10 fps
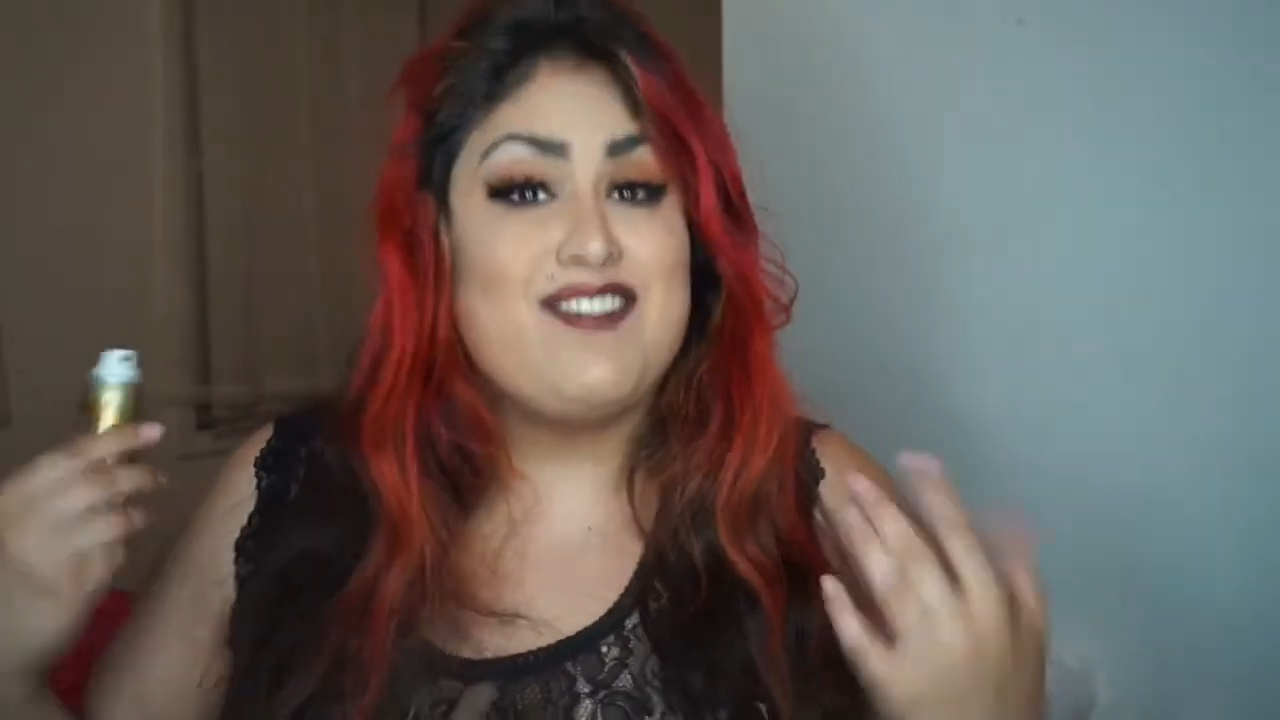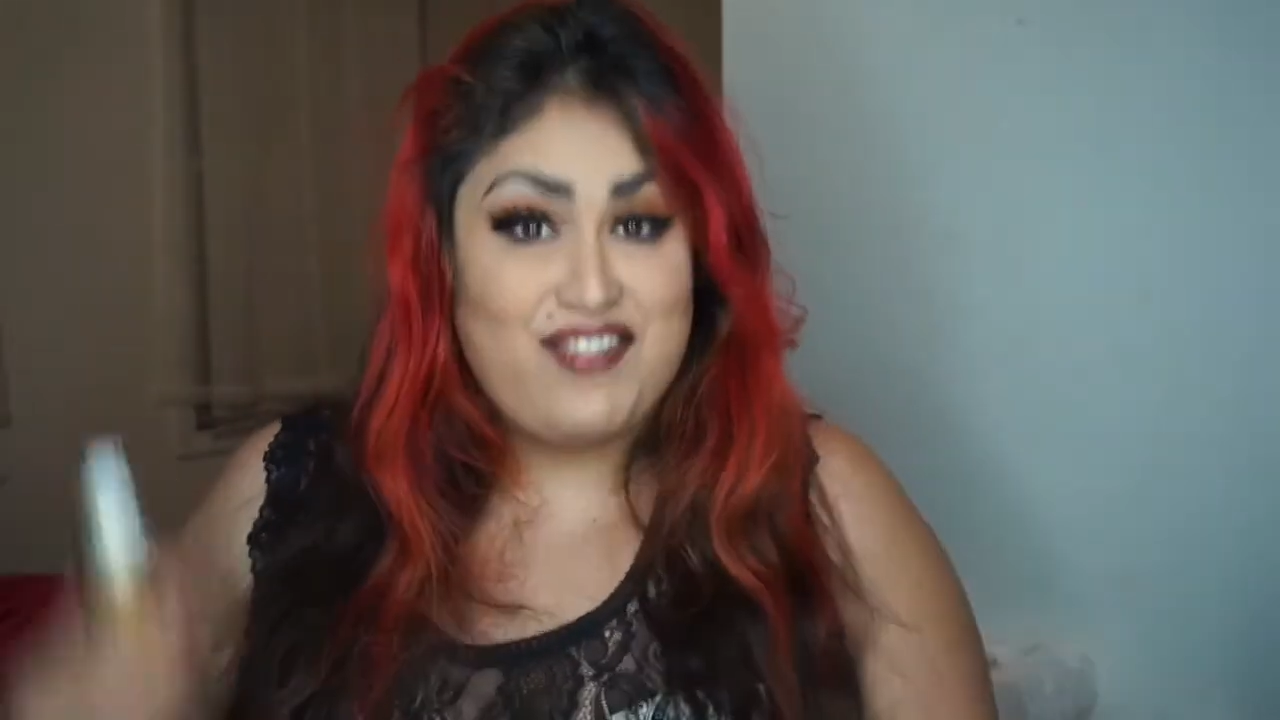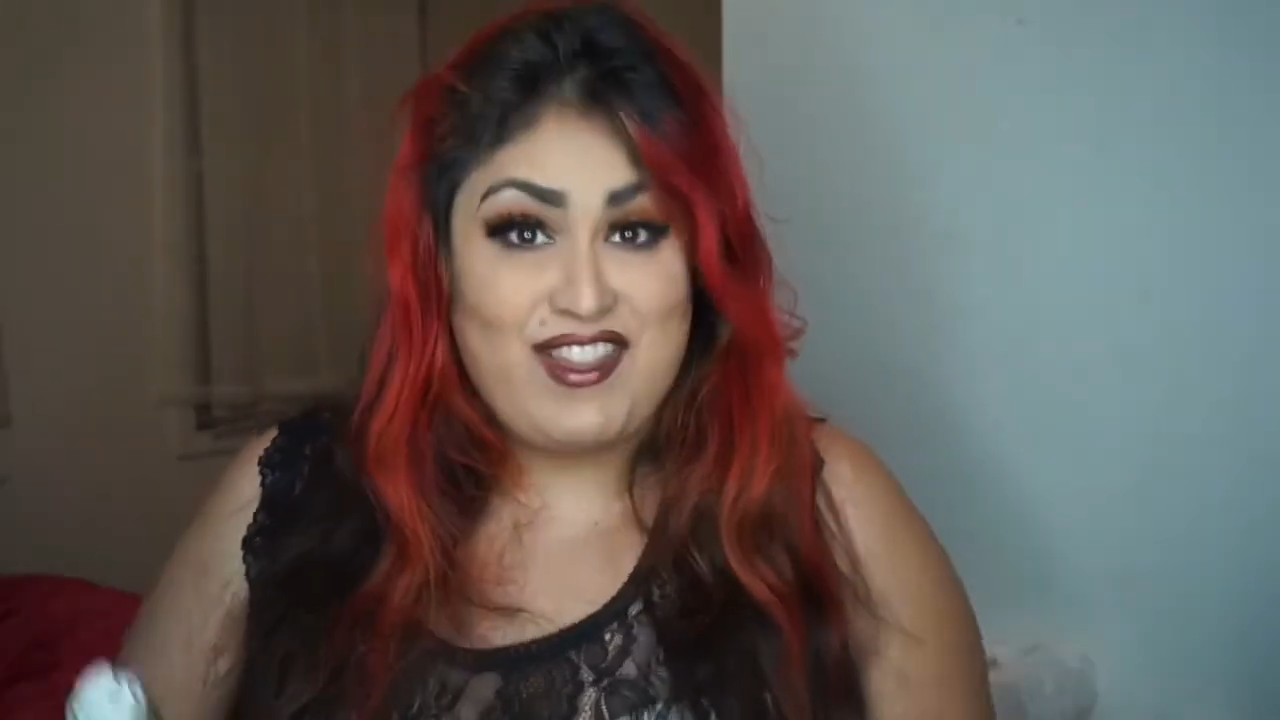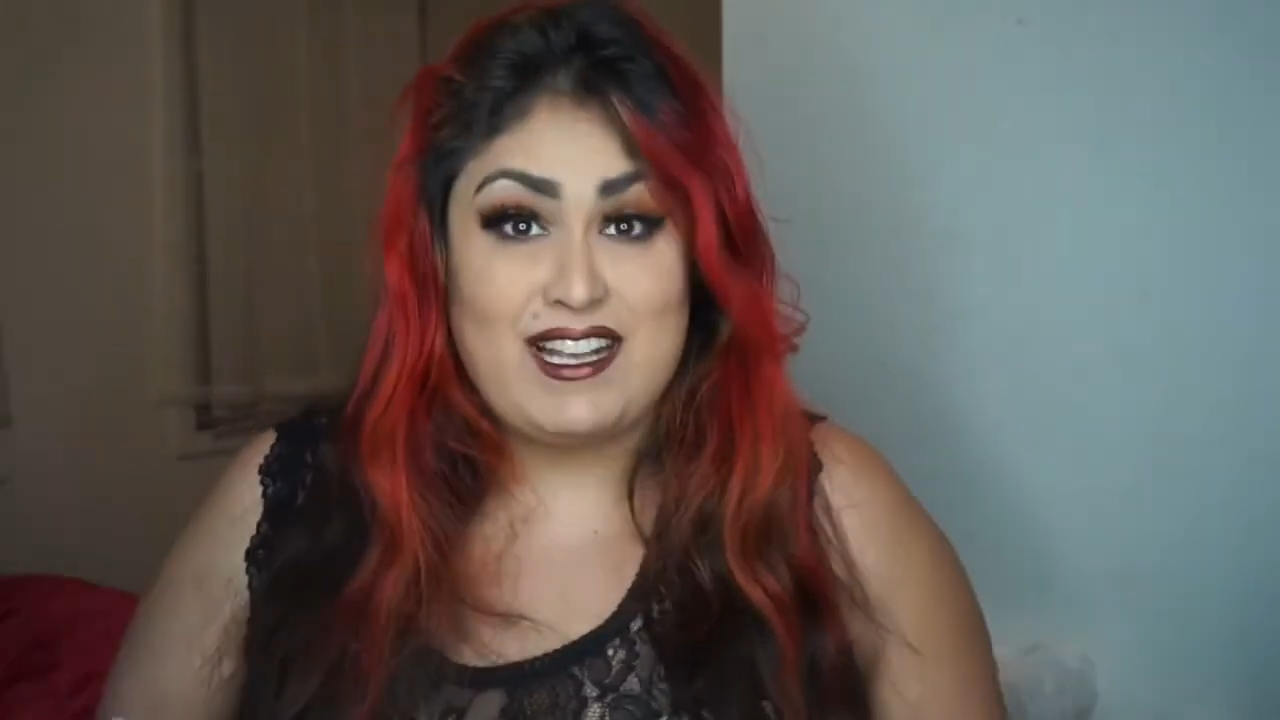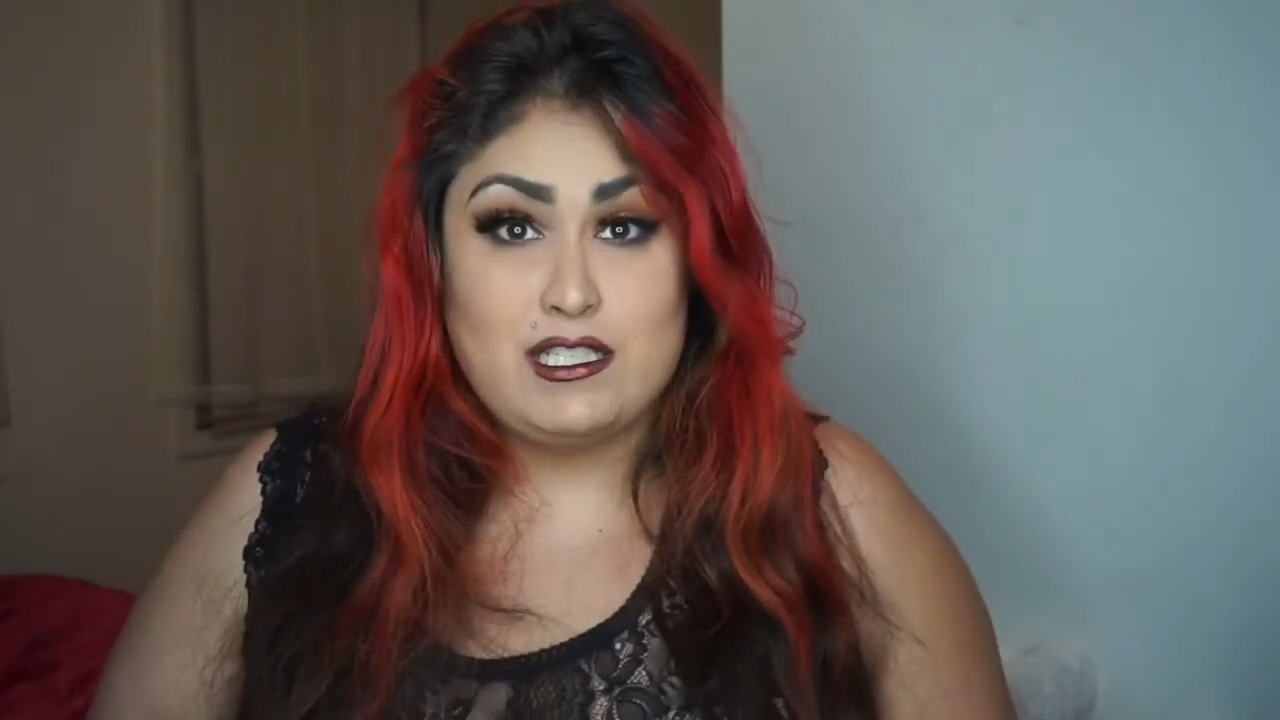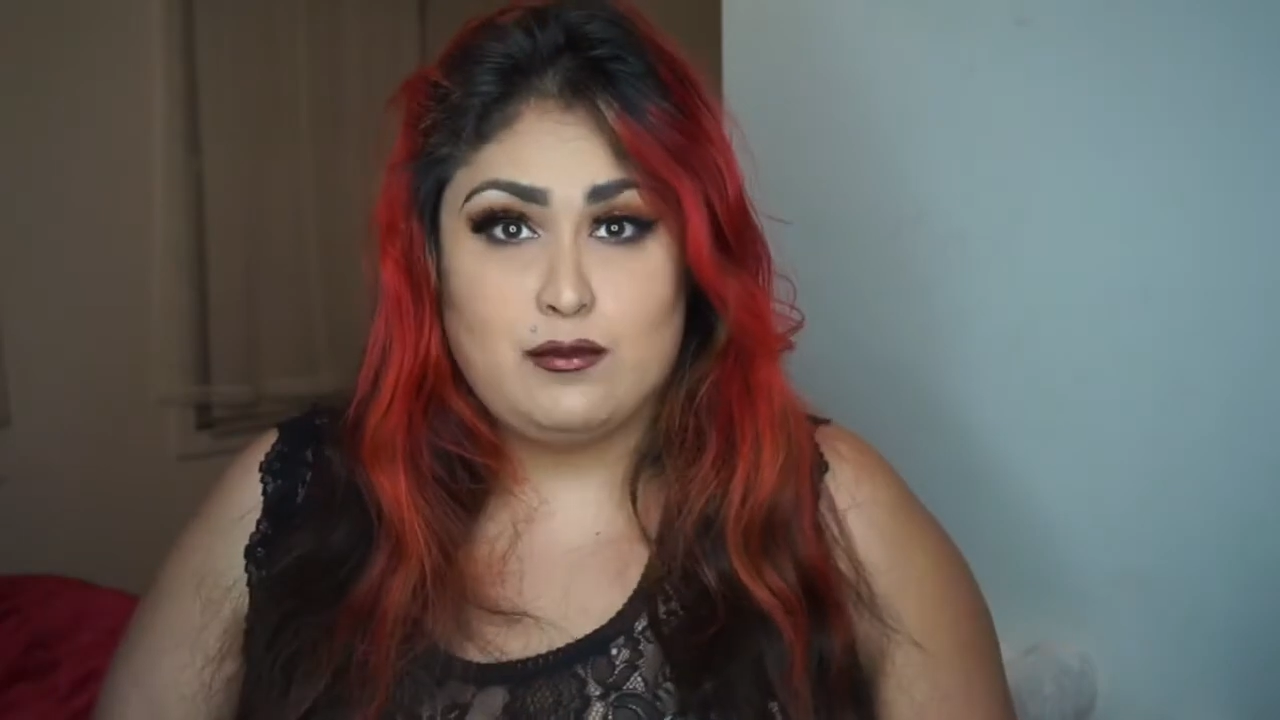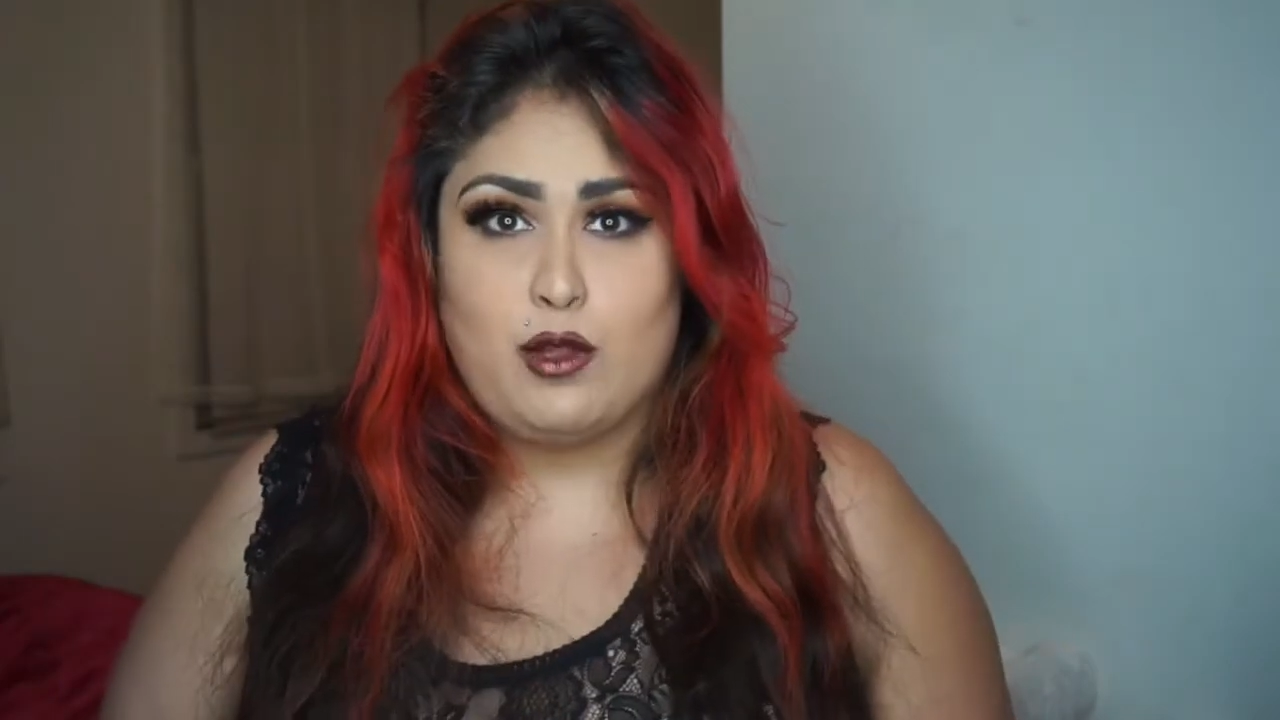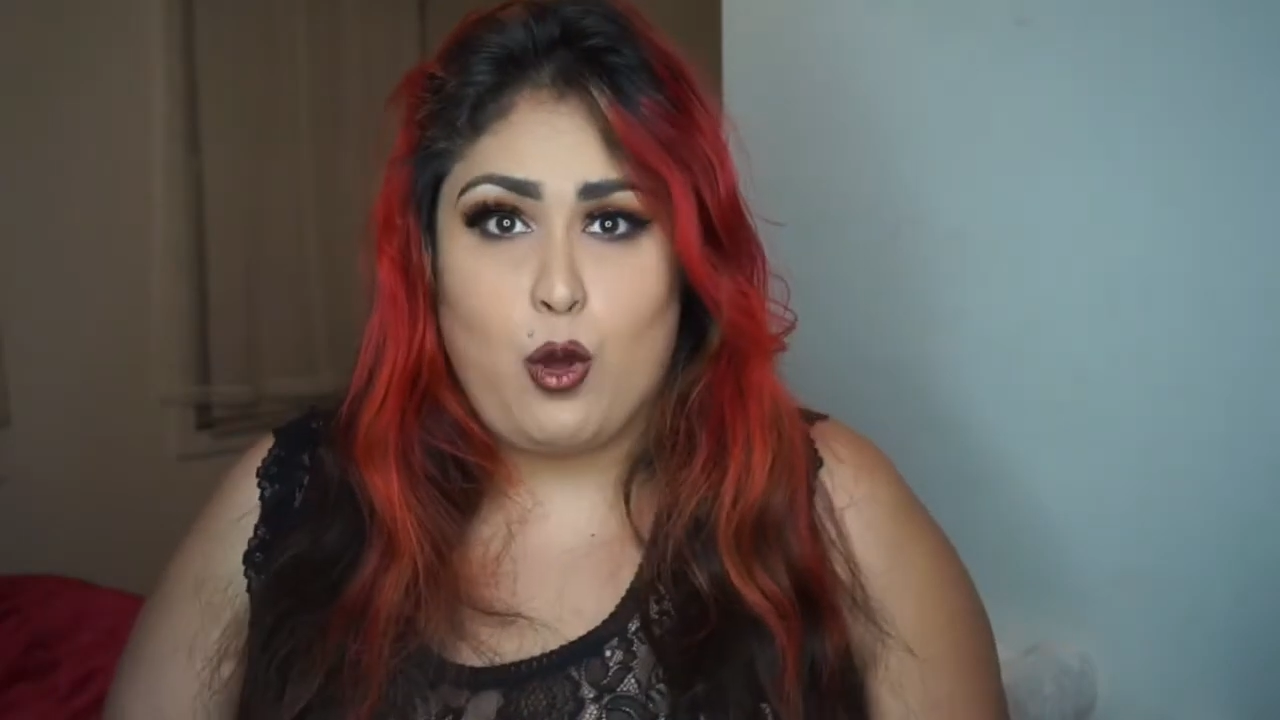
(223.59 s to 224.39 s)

flexible